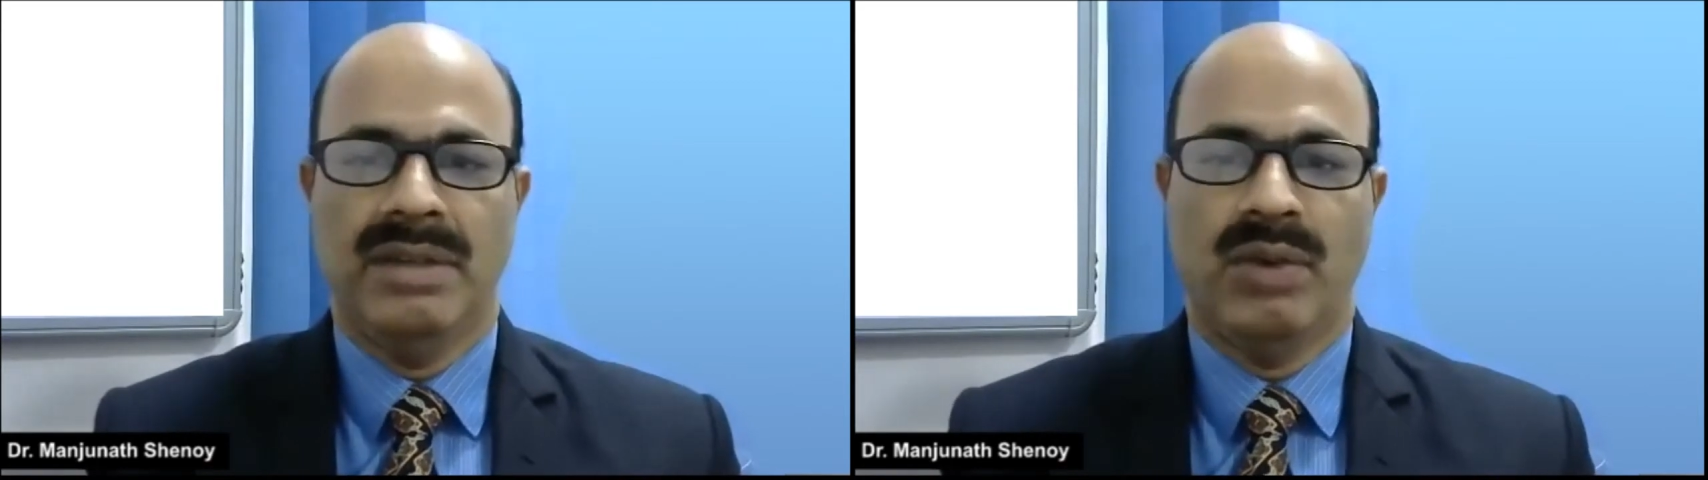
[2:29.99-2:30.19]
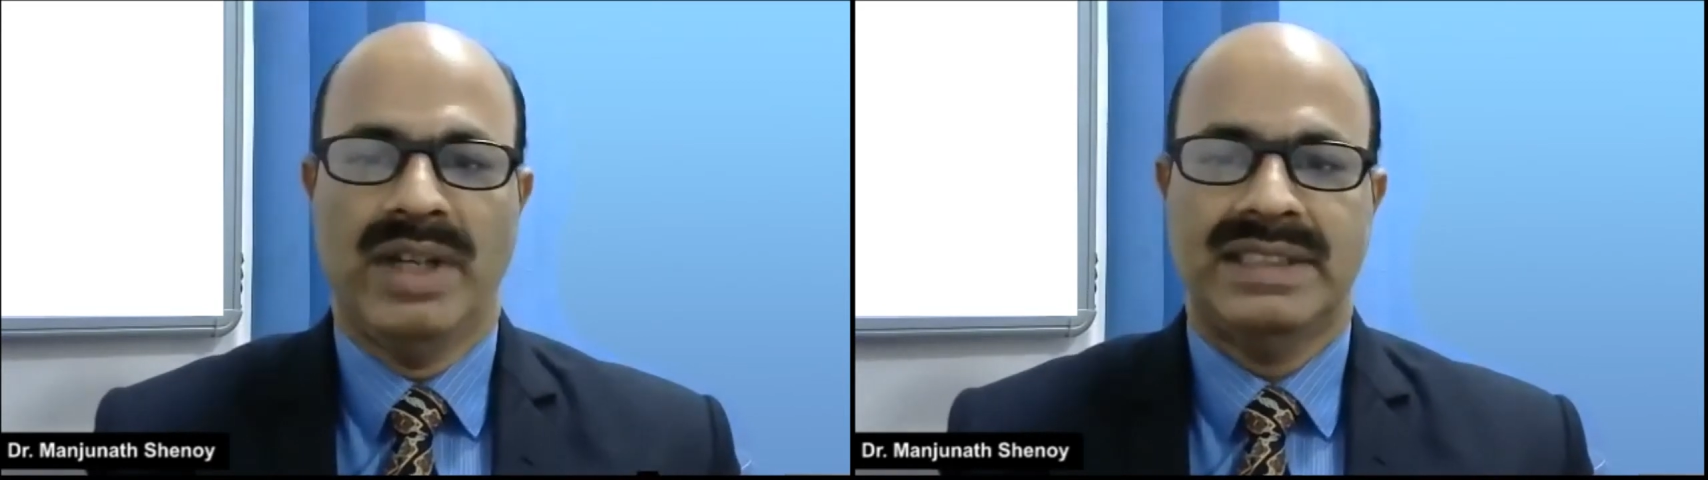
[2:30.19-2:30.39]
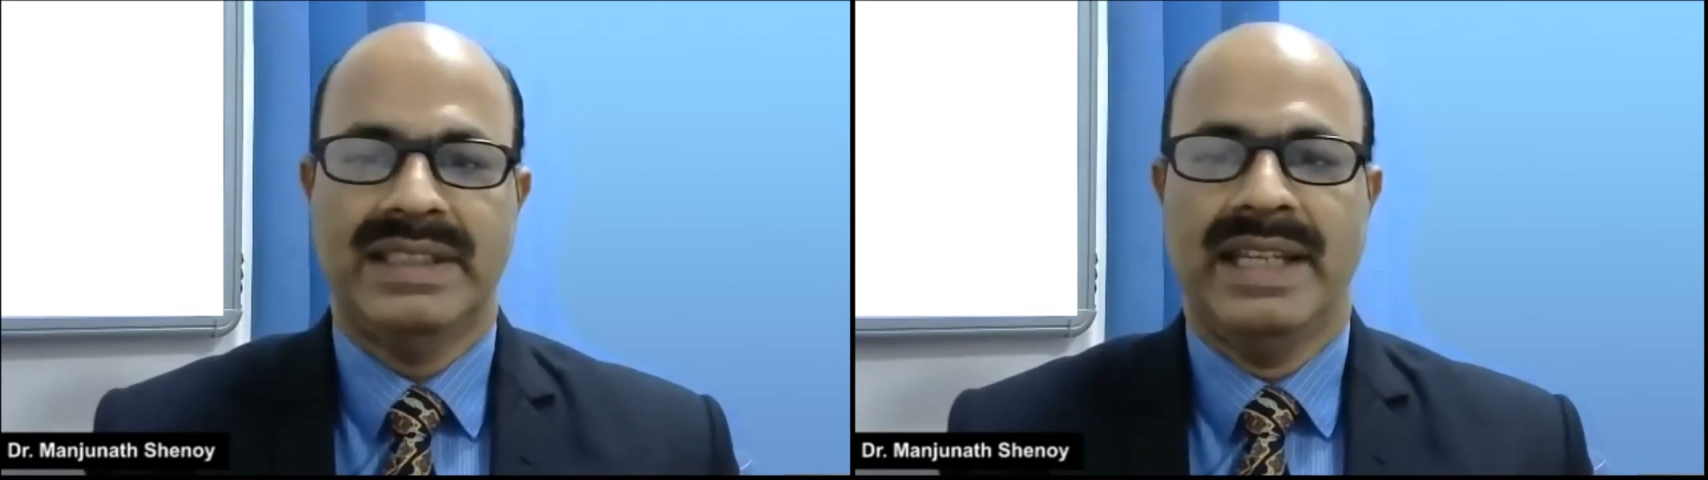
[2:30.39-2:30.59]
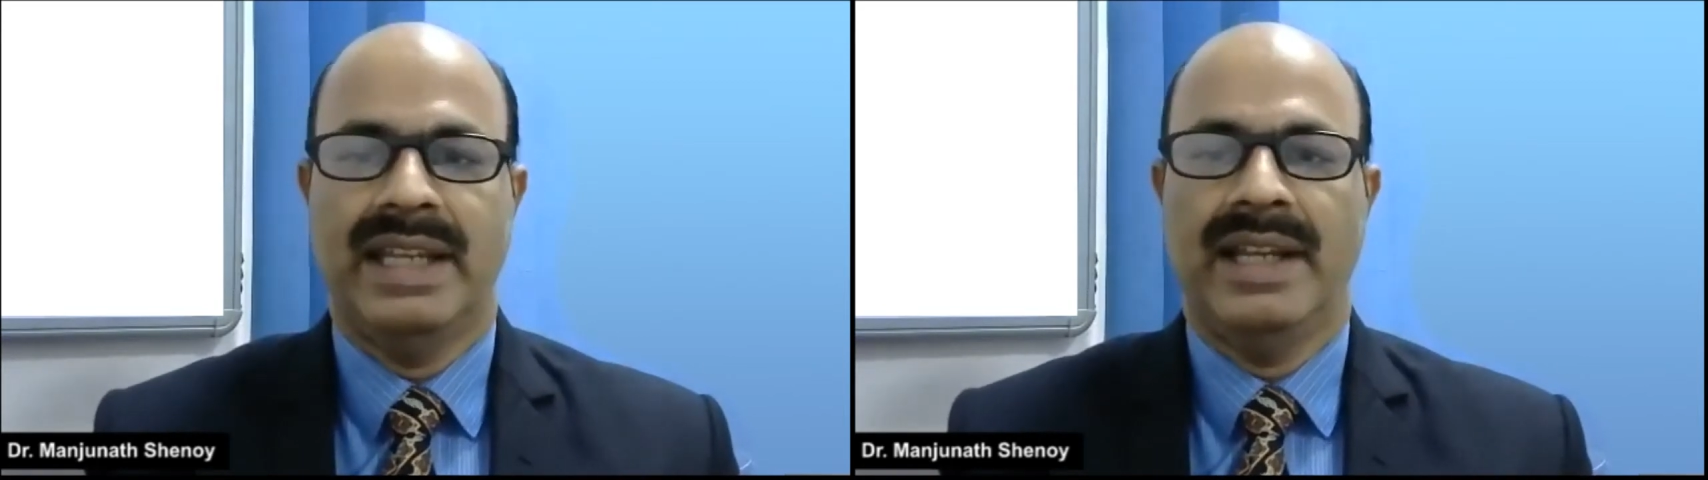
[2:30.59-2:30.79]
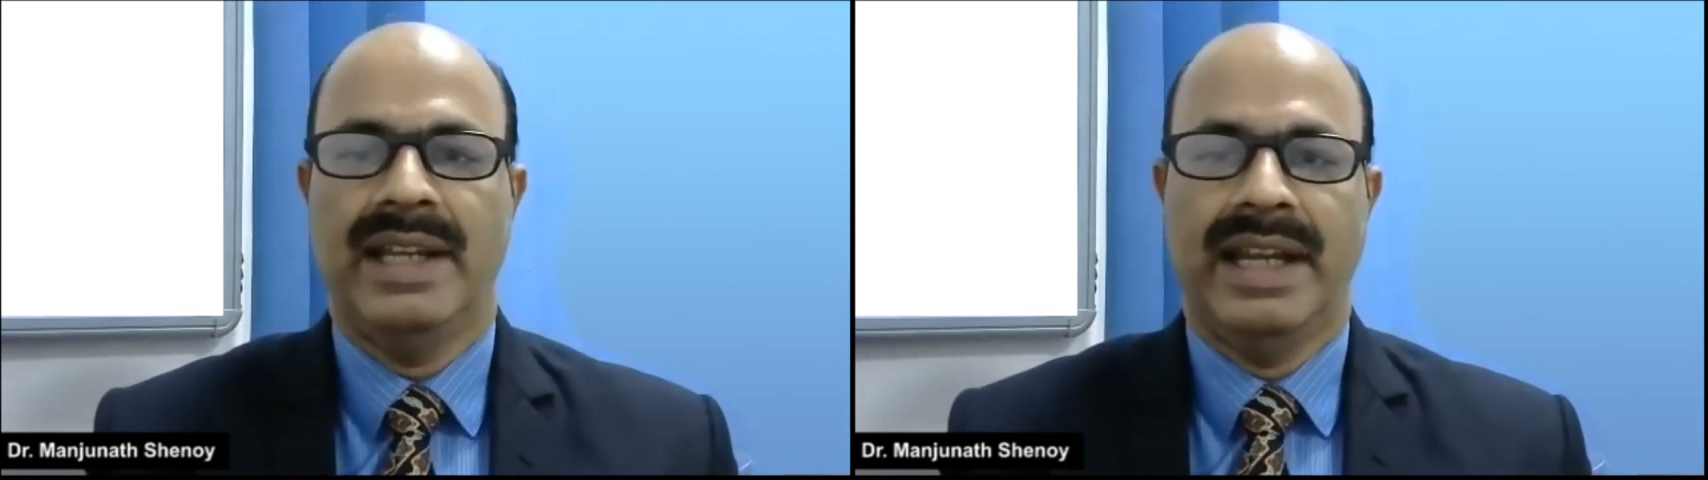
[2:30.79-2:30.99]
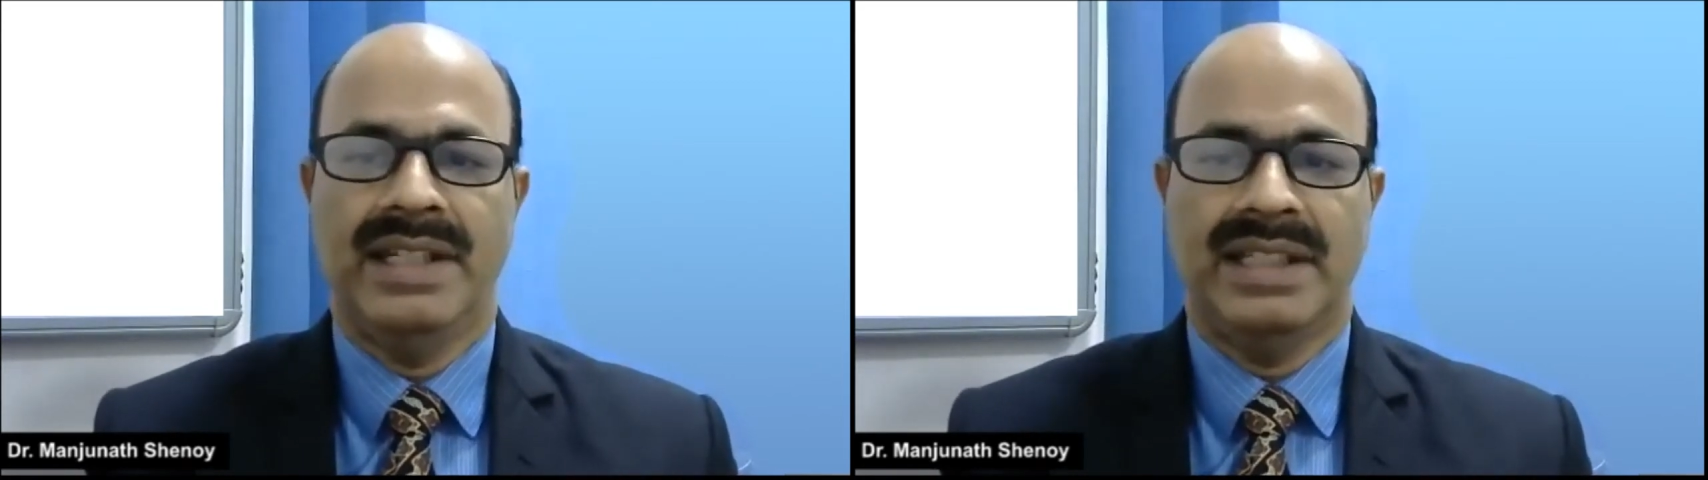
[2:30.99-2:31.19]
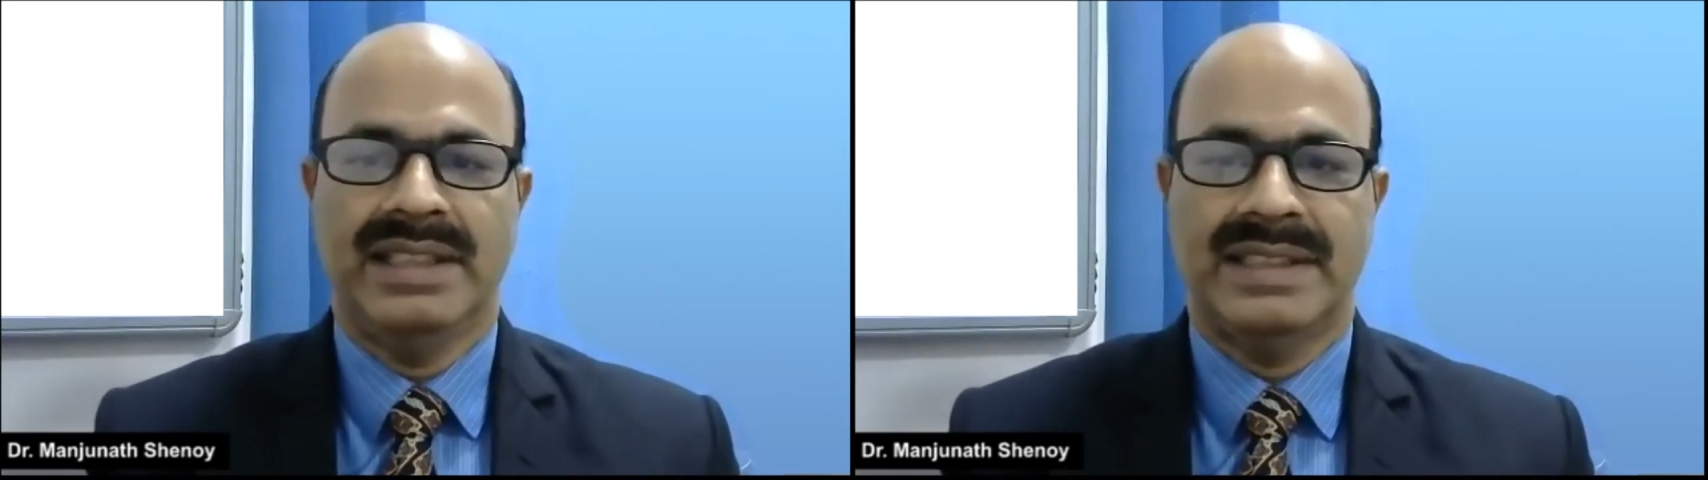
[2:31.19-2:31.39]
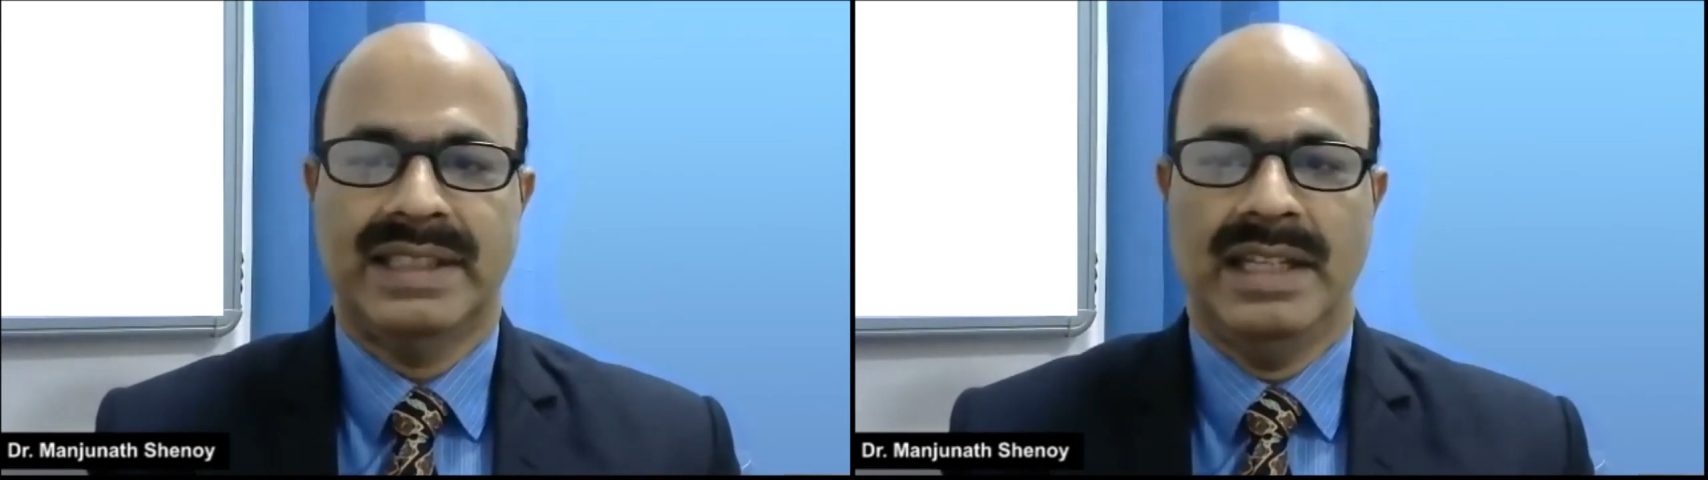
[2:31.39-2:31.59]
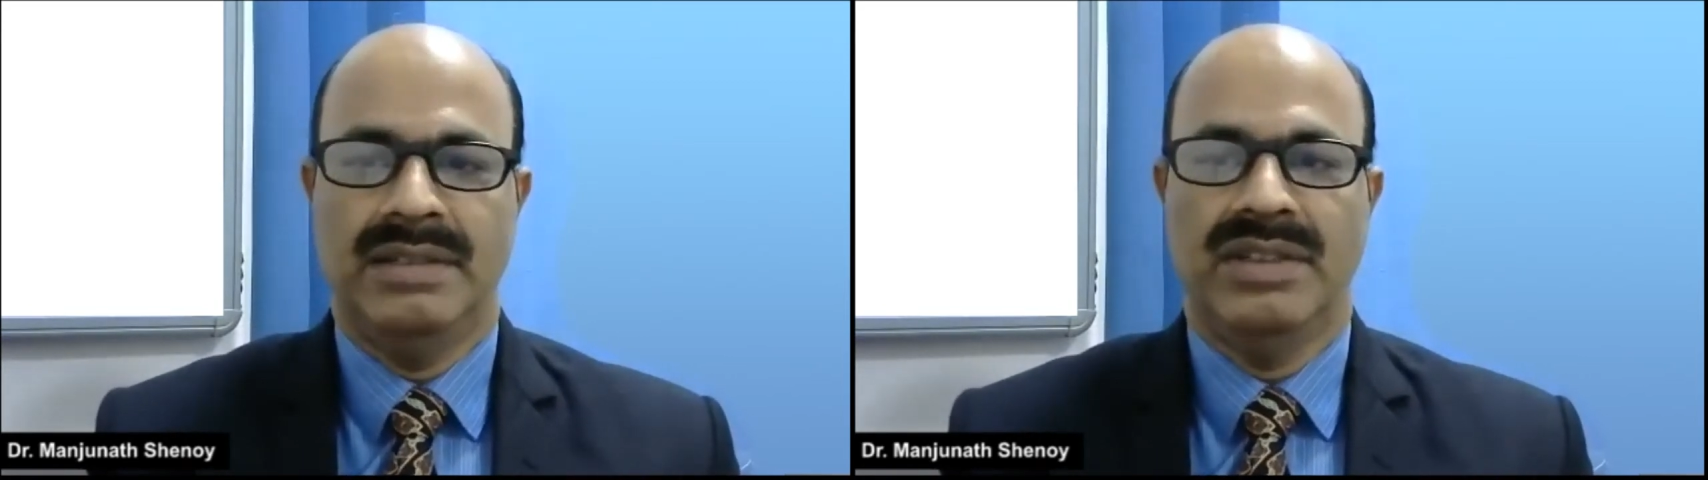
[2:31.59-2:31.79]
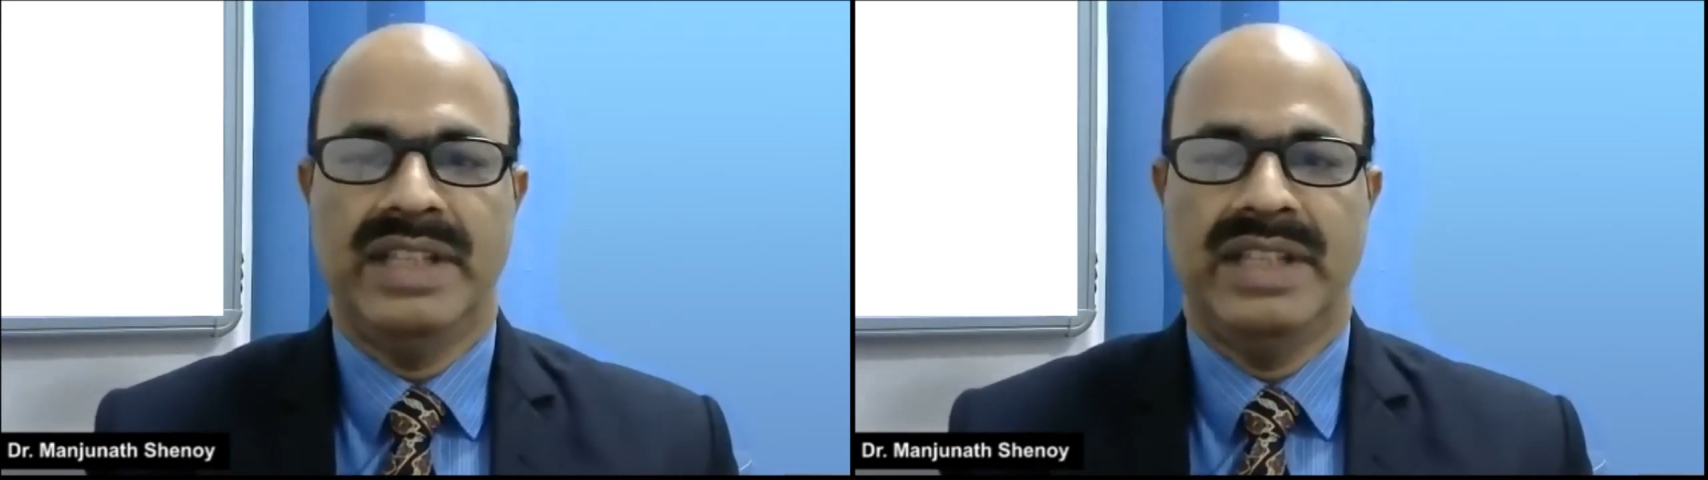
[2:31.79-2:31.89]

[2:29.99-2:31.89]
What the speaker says: once they enter the skin,